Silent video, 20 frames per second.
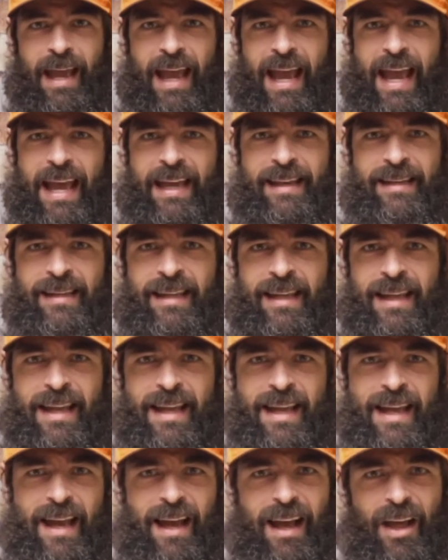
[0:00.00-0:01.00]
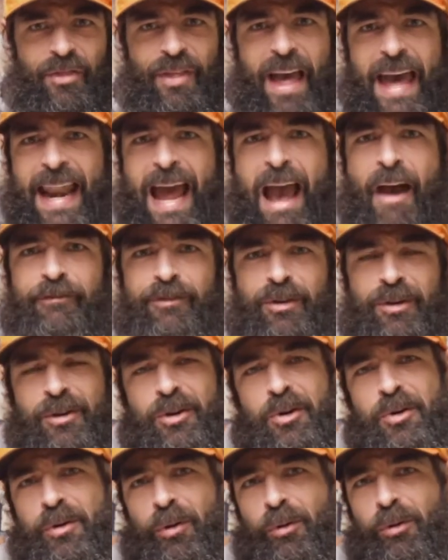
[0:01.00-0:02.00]
And that
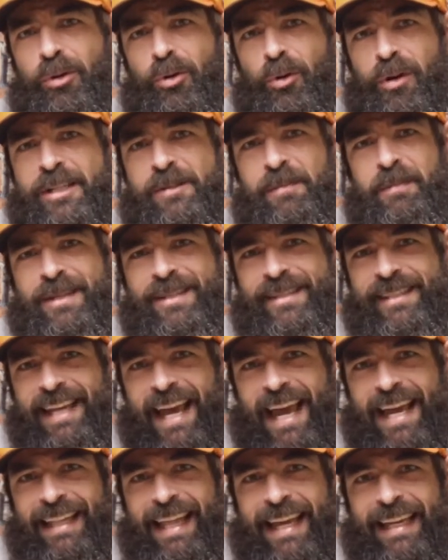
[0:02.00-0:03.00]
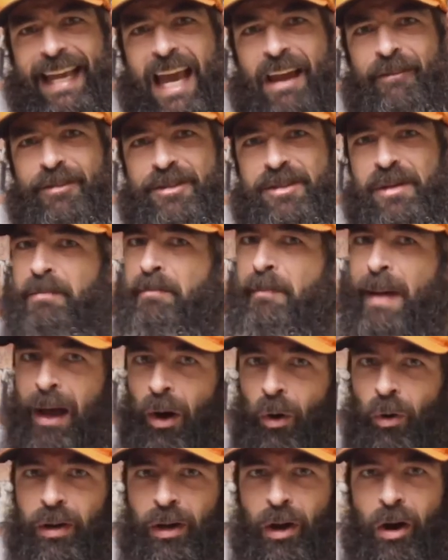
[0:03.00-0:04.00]
afternoon on Christmas Day, they gave us a
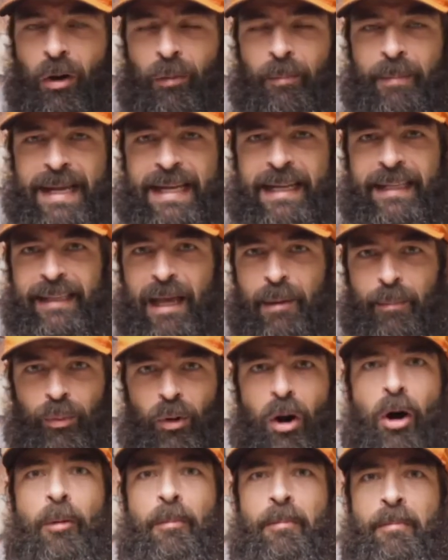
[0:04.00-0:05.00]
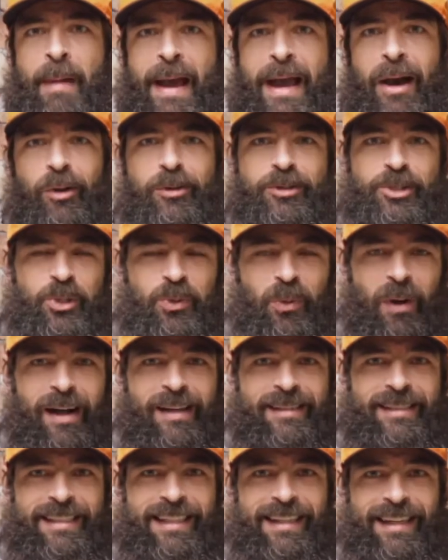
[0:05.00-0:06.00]
mail call, meaning they brought mail to
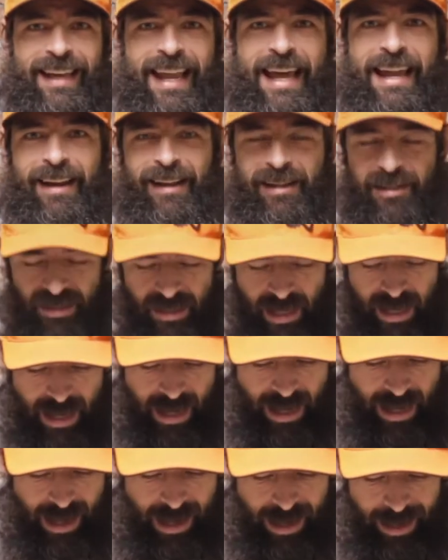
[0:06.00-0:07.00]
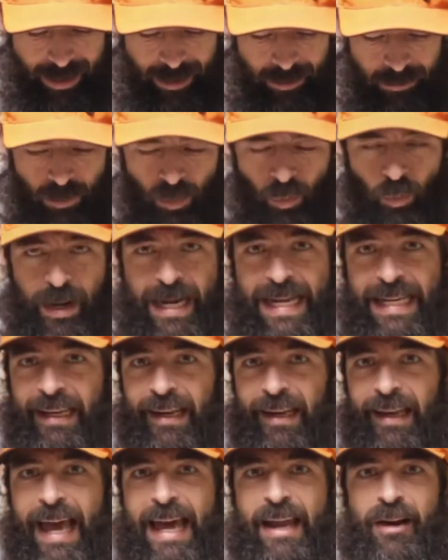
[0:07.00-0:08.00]
us and let us read
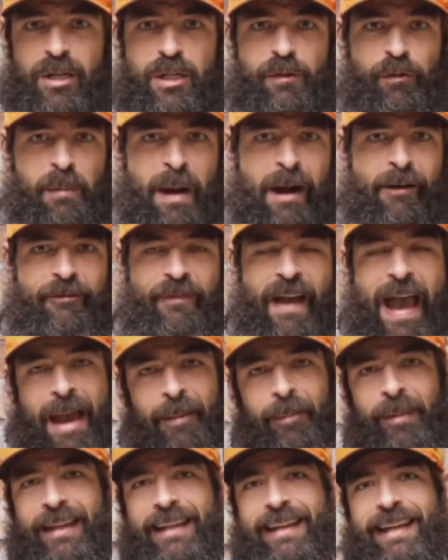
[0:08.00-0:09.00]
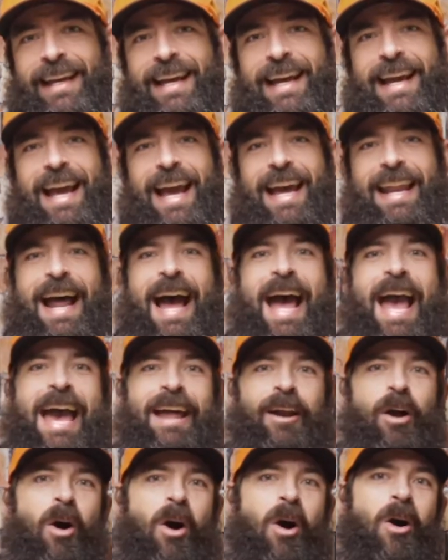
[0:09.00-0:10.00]
letters from our family. And I
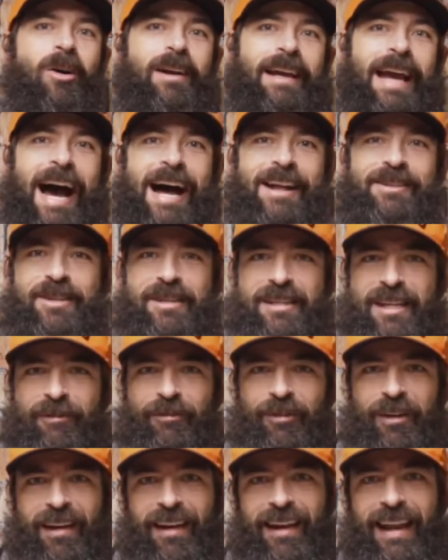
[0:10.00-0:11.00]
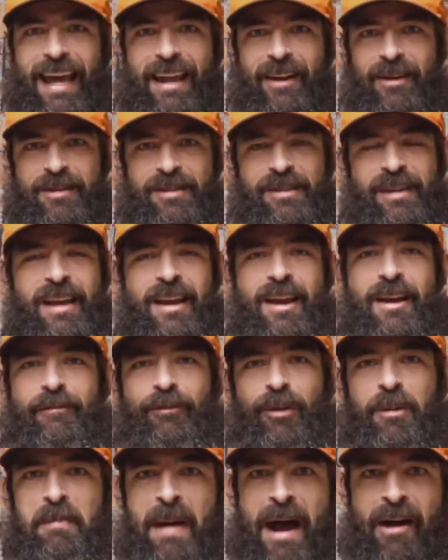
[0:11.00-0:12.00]
had all kinds of different letters
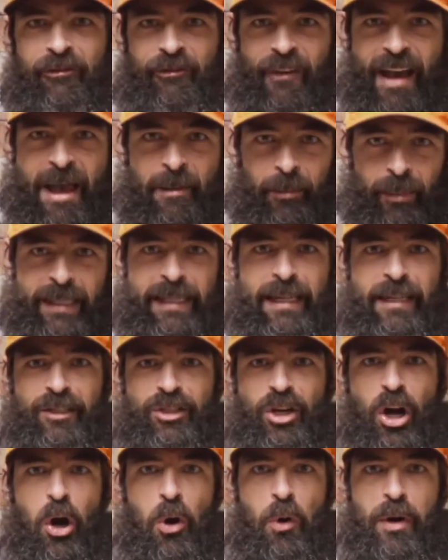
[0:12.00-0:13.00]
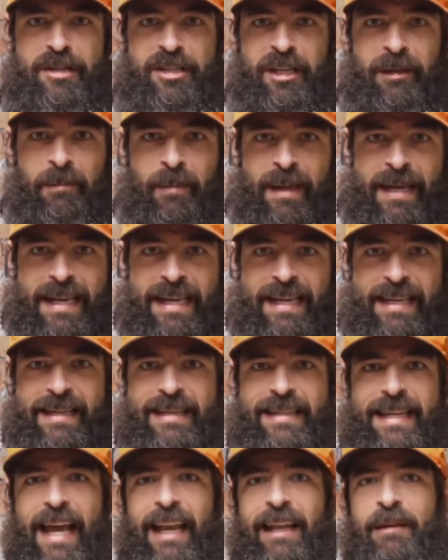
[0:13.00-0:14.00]
from my family encouraging me
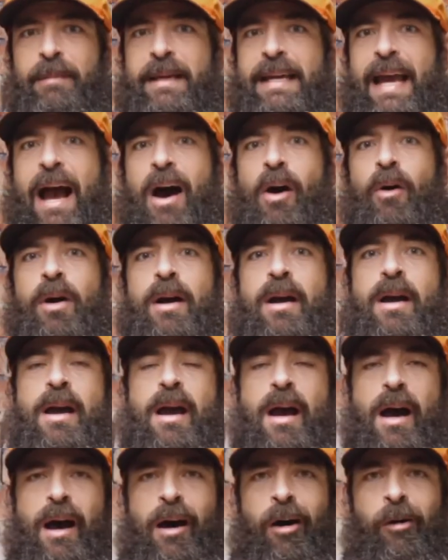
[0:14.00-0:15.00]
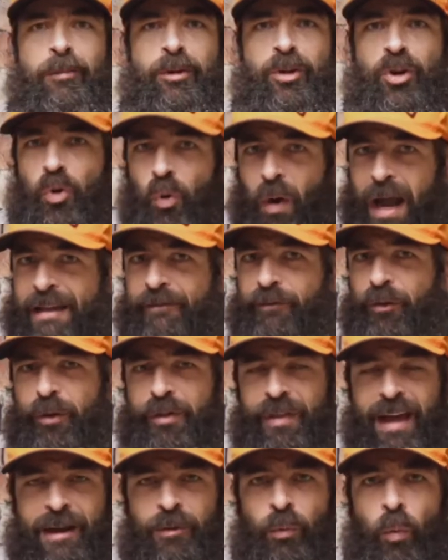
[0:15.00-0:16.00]
and telling me how
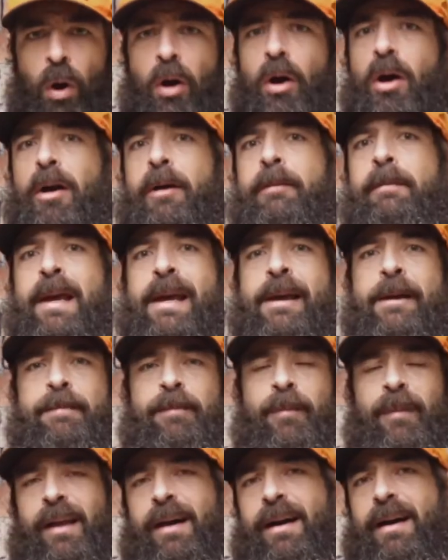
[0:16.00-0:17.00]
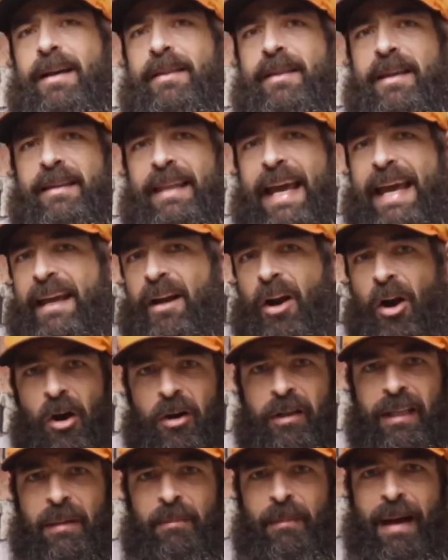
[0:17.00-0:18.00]
grateful they were that they had
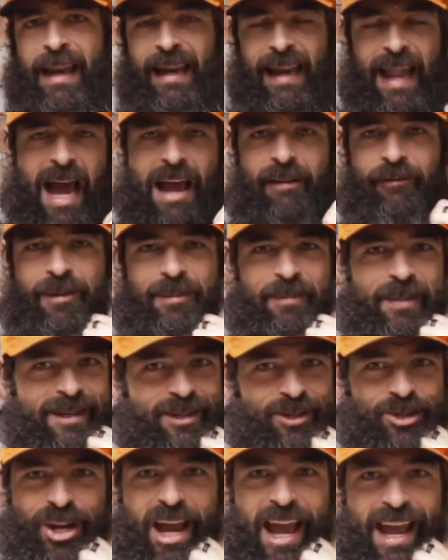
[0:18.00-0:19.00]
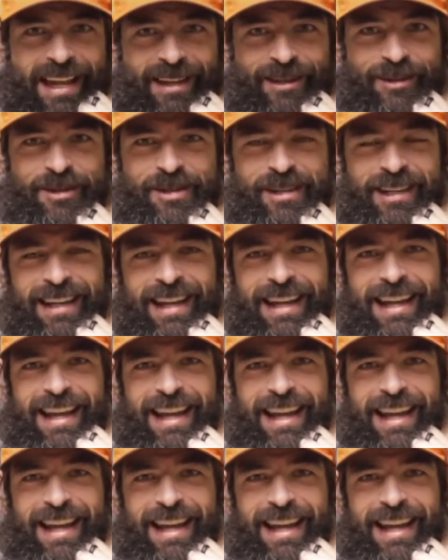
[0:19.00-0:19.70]
heard that my life had been changed.